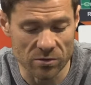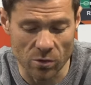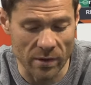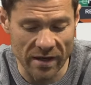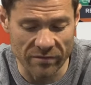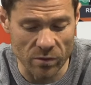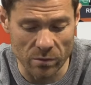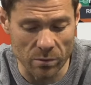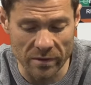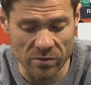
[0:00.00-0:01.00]
So I have no
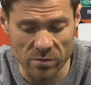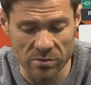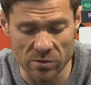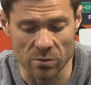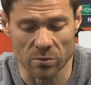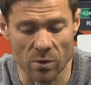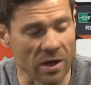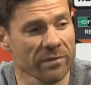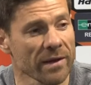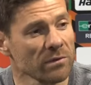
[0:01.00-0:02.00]
reasons to, to
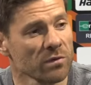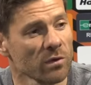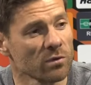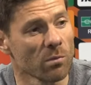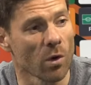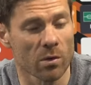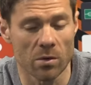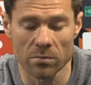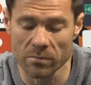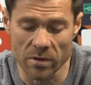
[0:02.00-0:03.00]
have doubts for
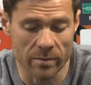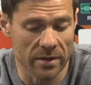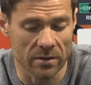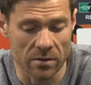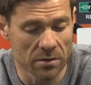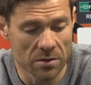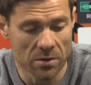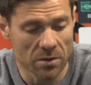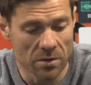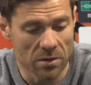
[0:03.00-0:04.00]
tomorrow, even
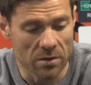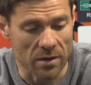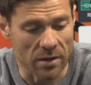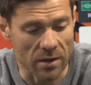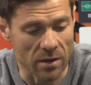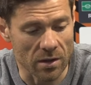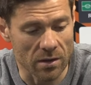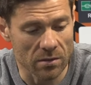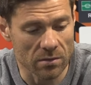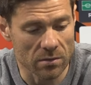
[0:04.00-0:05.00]
uh,
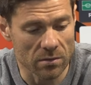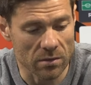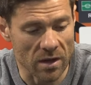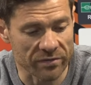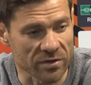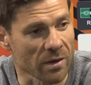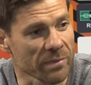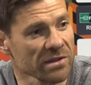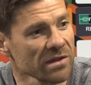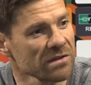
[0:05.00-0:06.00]
after a
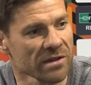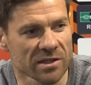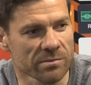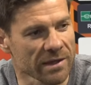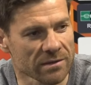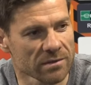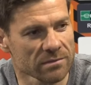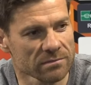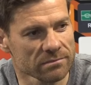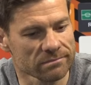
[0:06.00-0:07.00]
big success. But